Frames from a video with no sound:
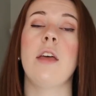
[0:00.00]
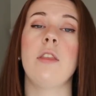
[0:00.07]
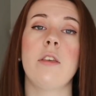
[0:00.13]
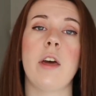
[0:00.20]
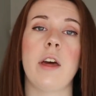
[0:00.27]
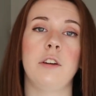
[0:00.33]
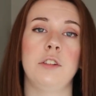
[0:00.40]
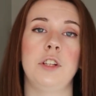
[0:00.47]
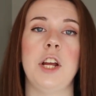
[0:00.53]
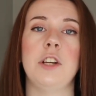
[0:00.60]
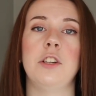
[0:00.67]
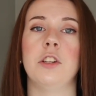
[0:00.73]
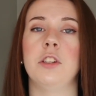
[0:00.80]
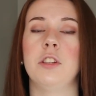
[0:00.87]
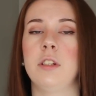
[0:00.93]
And then that'll
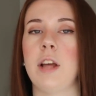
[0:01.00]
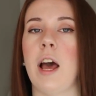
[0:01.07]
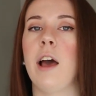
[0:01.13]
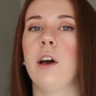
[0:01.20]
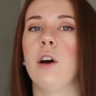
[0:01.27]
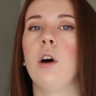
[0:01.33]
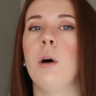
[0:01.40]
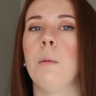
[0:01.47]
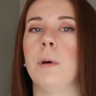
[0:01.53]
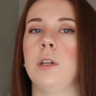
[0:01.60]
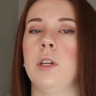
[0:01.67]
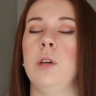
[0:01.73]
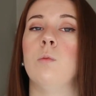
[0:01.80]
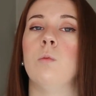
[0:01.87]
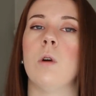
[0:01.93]
change the style,
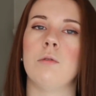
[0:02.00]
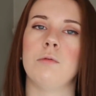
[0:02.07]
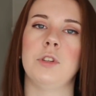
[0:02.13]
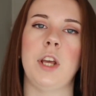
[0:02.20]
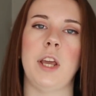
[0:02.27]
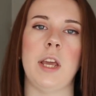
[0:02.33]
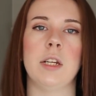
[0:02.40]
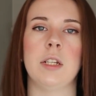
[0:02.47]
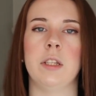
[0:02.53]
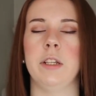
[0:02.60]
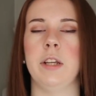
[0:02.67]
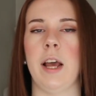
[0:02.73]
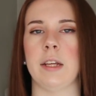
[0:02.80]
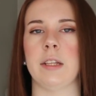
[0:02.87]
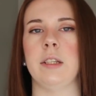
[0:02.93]
but it won't change the
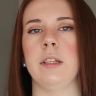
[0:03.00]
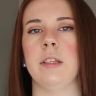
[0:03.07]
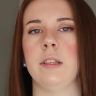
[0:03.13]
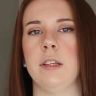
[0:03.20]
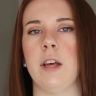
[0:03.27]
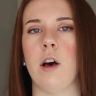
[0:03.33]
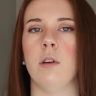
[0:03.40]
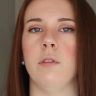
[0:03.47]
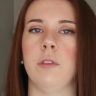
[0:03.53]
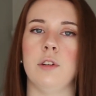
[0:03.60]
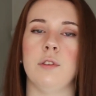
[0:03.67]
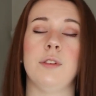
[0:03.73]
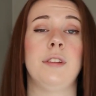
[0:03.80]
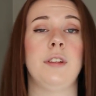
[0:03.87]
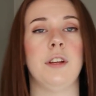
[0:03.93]
text itself.
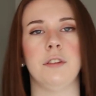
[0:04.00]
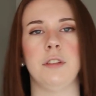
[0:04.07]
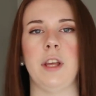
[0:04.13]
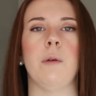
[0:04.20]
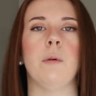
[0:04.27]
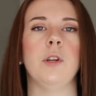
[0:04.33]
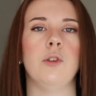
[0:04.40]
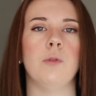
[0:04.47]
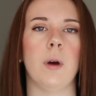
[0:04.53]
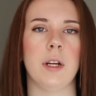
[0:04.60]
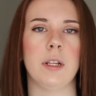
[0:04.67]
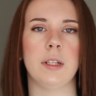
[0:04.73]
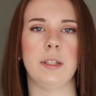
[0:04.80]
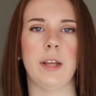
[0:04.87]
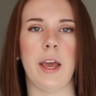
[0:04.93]
It'll still say what you want
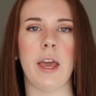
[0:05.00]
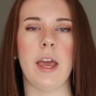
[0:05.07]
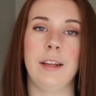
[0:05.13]
it to say.